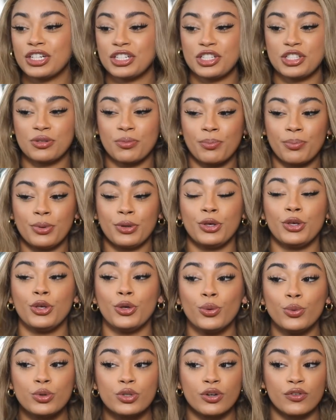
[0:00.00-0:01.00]
is
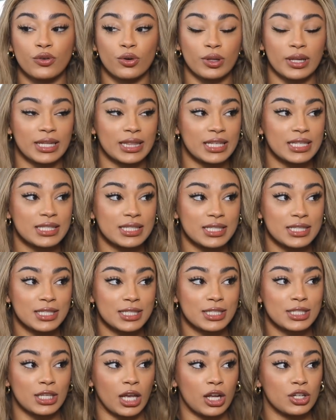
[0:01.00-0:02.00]
beautiful. Like, this
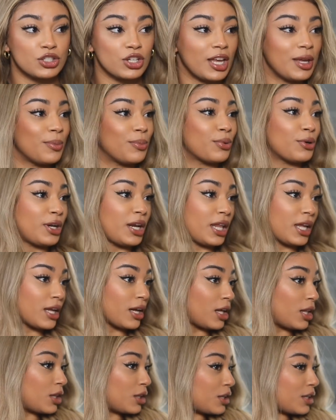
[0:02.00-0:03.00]
is such a pretty
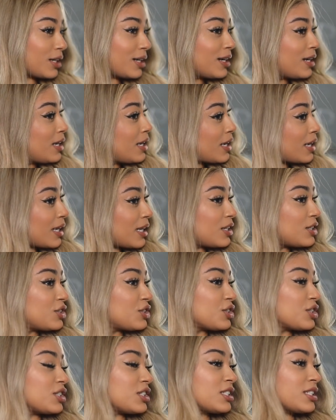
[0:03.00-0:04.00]
color. It's
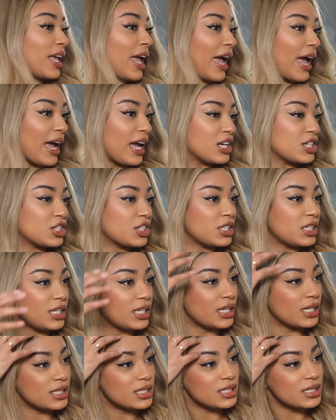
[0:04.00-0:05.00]
just
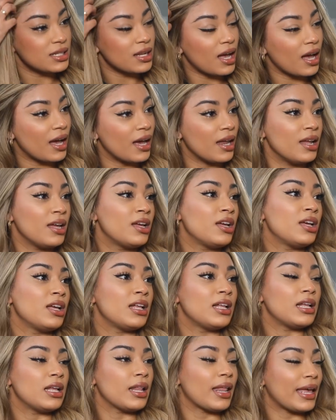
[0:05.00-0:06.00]
ashy. It's not
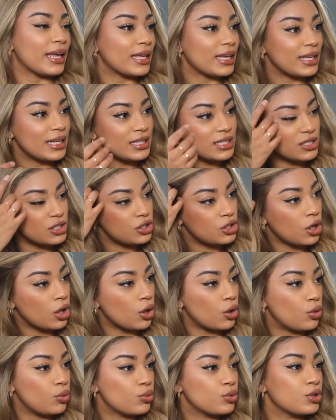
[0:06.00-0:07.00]
like, it's
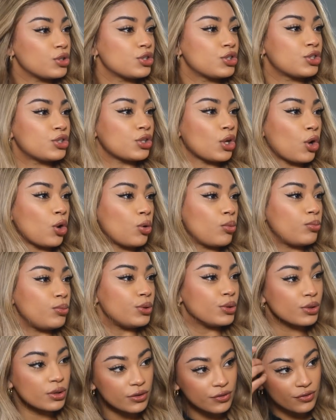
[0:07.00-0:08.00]
toned so
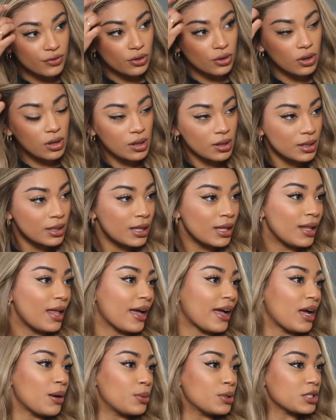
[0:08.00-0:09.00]
beautiful.
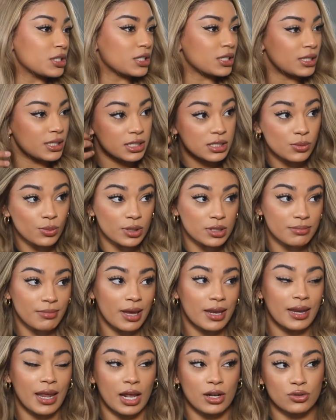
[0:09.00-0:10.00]
Like, I wish this was
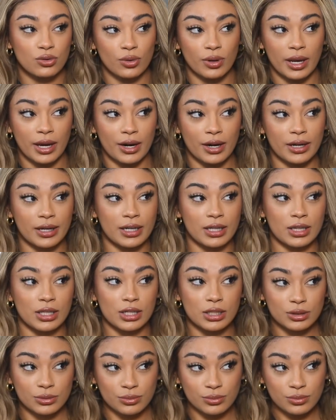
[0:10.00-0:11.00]
my natural hair
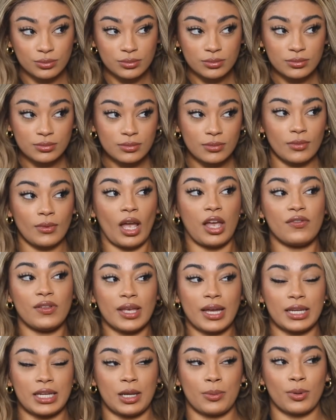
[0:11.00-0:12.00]
color. I feel
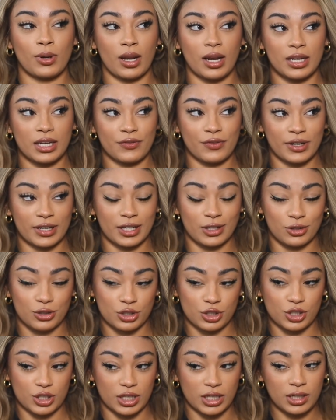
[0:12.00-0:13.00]
like I need to put on a different color
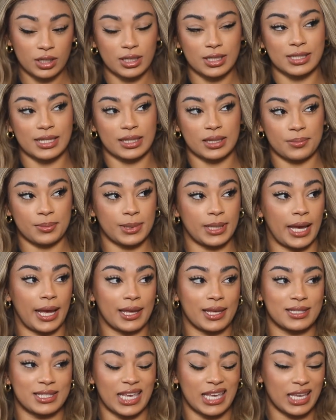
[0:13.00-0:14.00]
shirt because like the
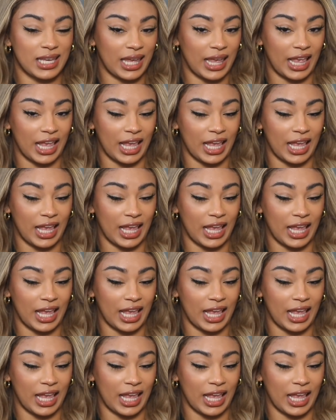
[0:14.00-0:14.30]
black is like